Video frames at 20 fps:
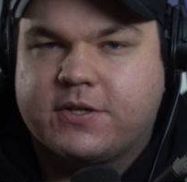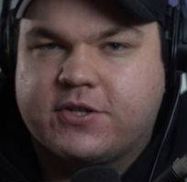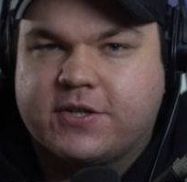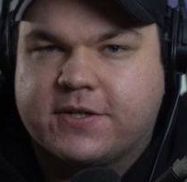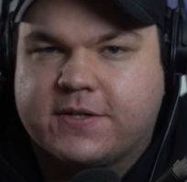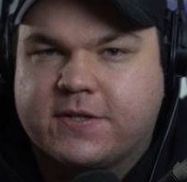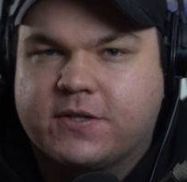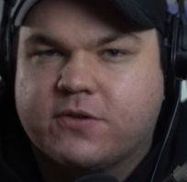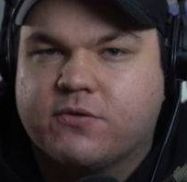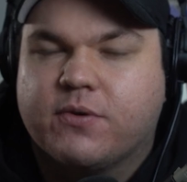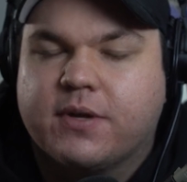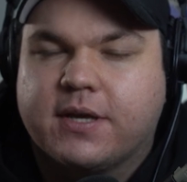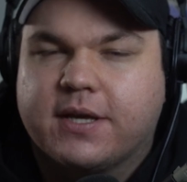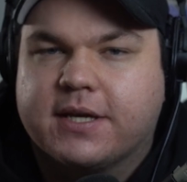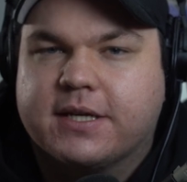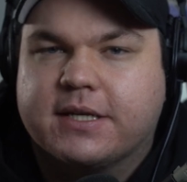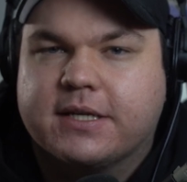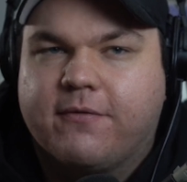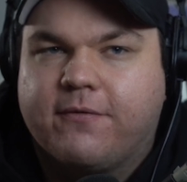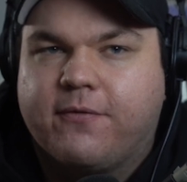just doing
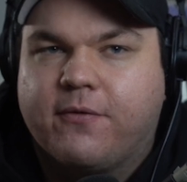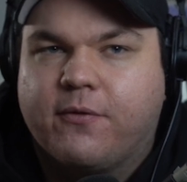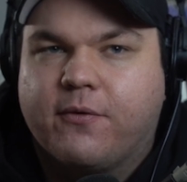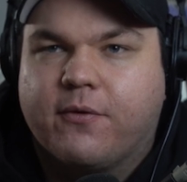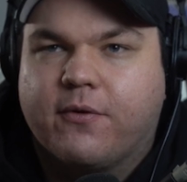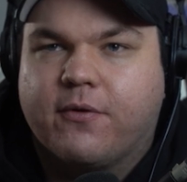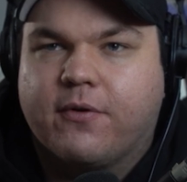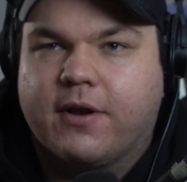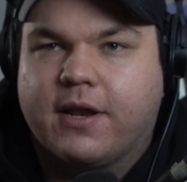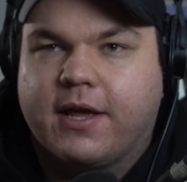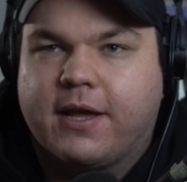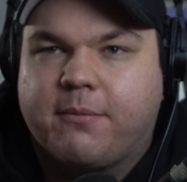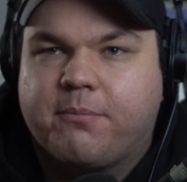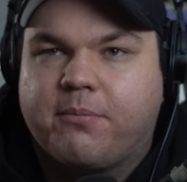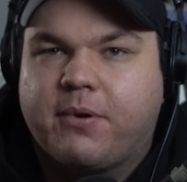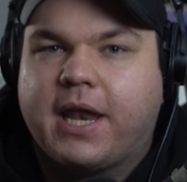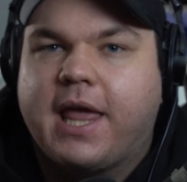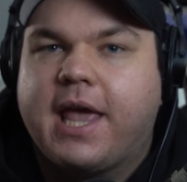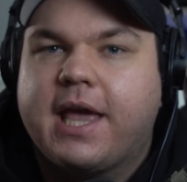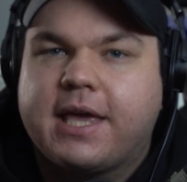it for like
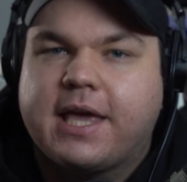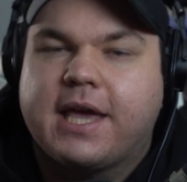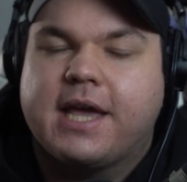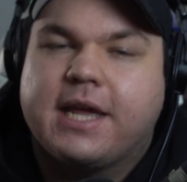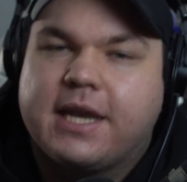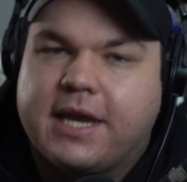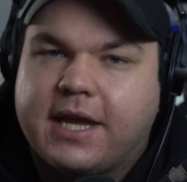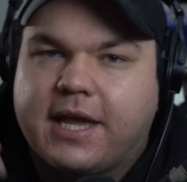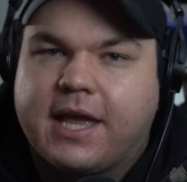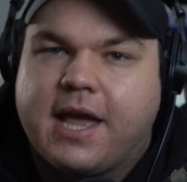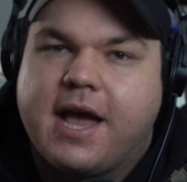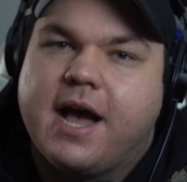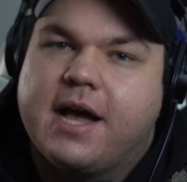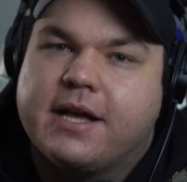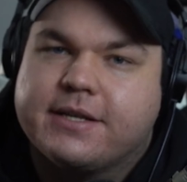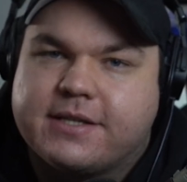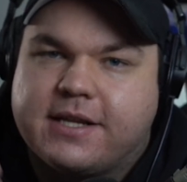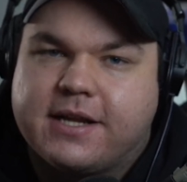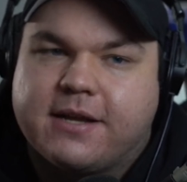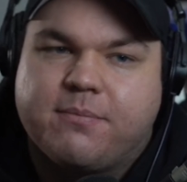placating
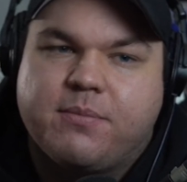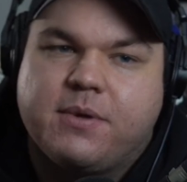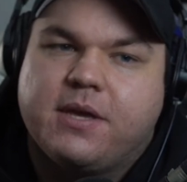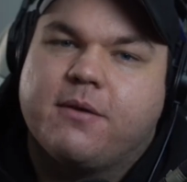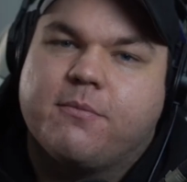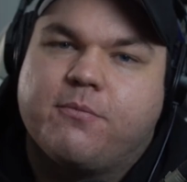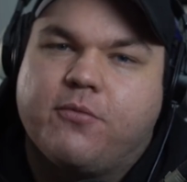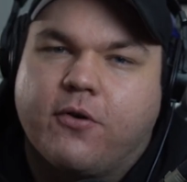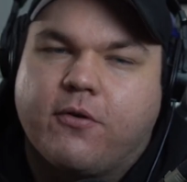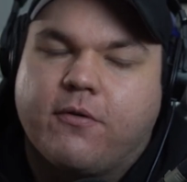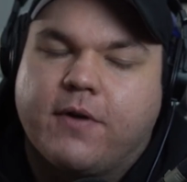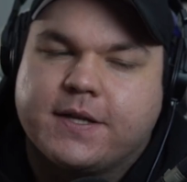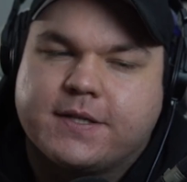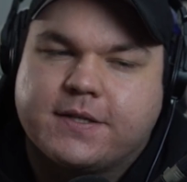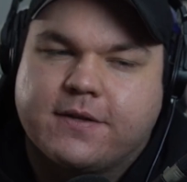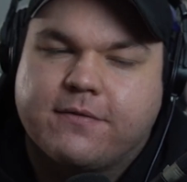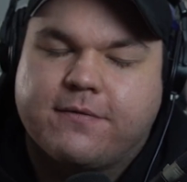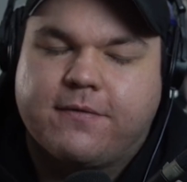as like being progressive.